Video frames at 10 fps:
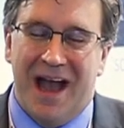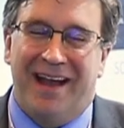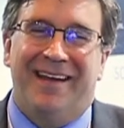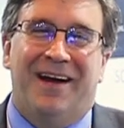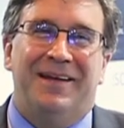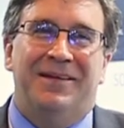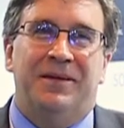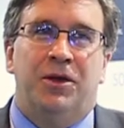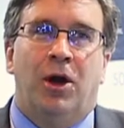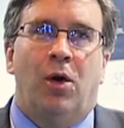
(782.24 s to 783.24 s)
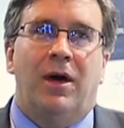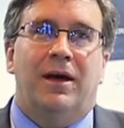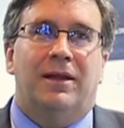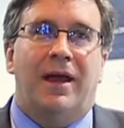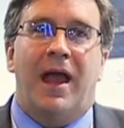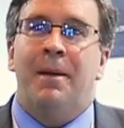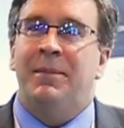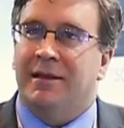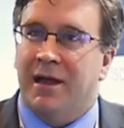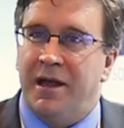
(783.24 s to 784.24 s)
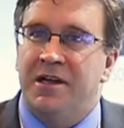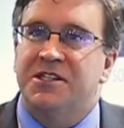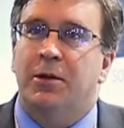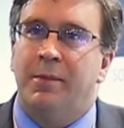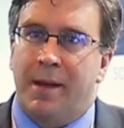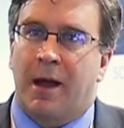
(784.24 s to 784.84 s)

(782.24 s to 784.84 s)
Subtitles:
Yeah, you know, ambient lighting is going to be